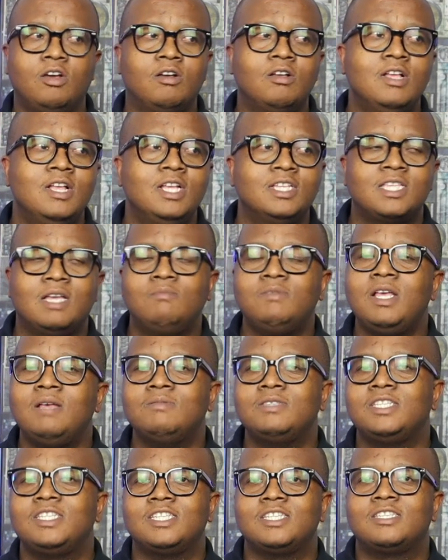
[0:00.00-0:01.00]
You know,
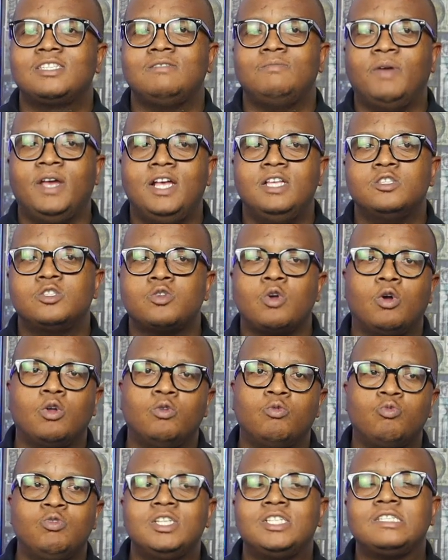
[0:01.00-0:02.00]
sometimes it just depends
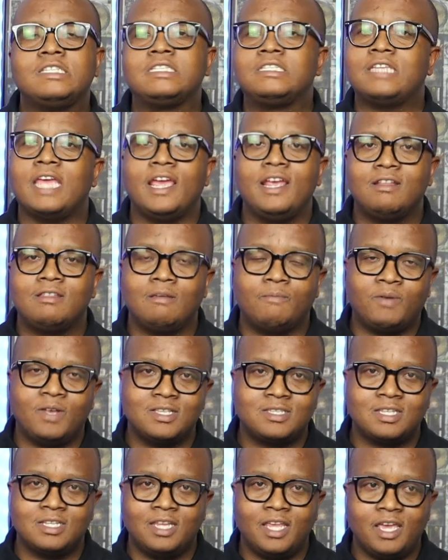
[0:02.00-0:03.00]
on which state the
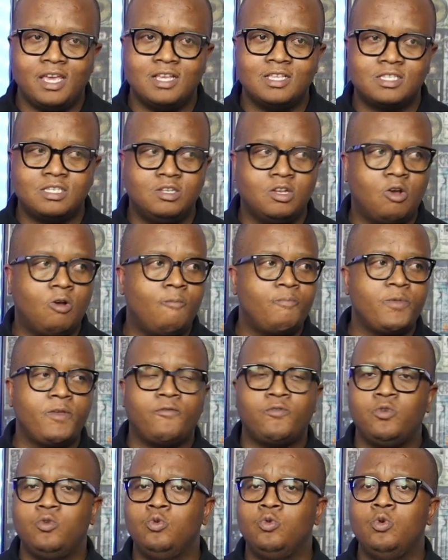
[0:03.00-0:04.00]
person is. You know,
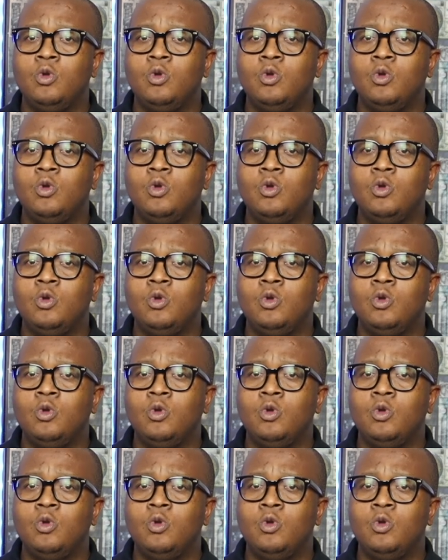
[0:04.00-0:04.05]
